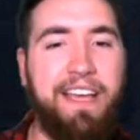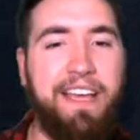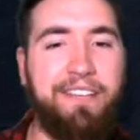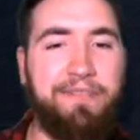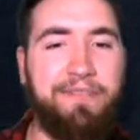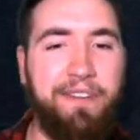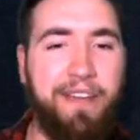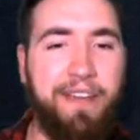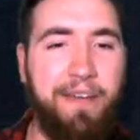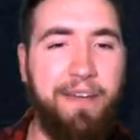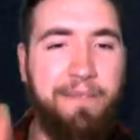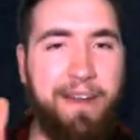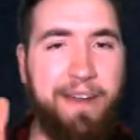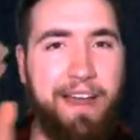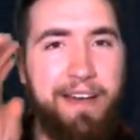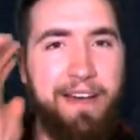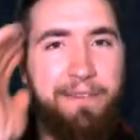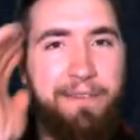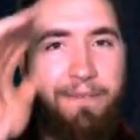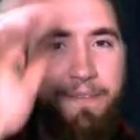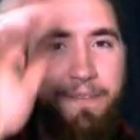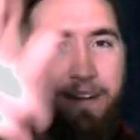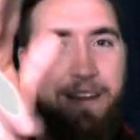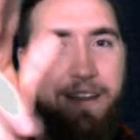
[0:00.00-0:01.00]
you guys for coming
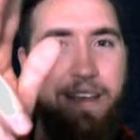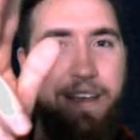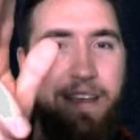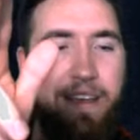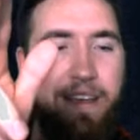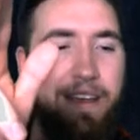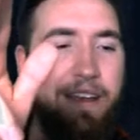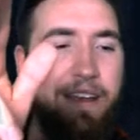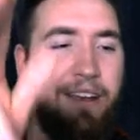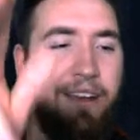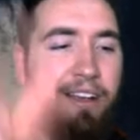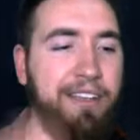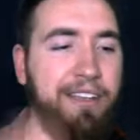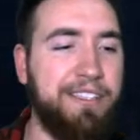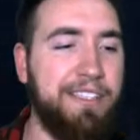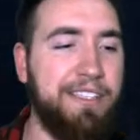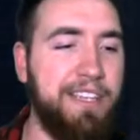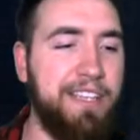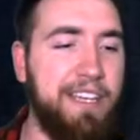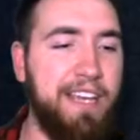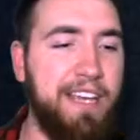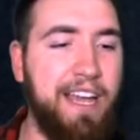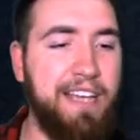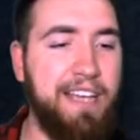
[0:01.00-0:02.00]
out. I'll
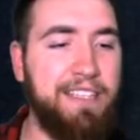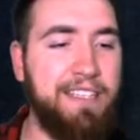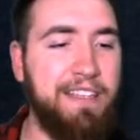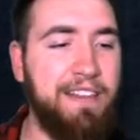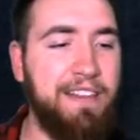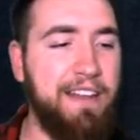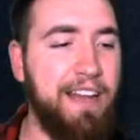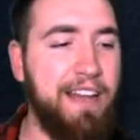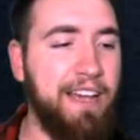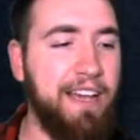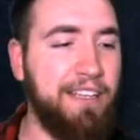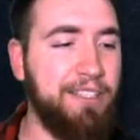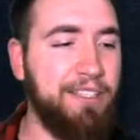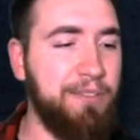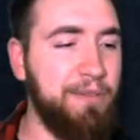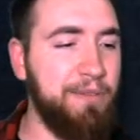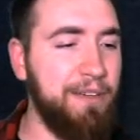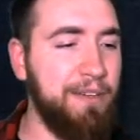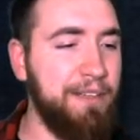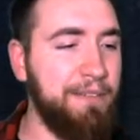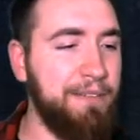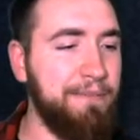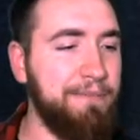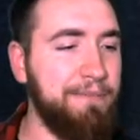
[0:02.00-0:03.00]
see you guys in the next one.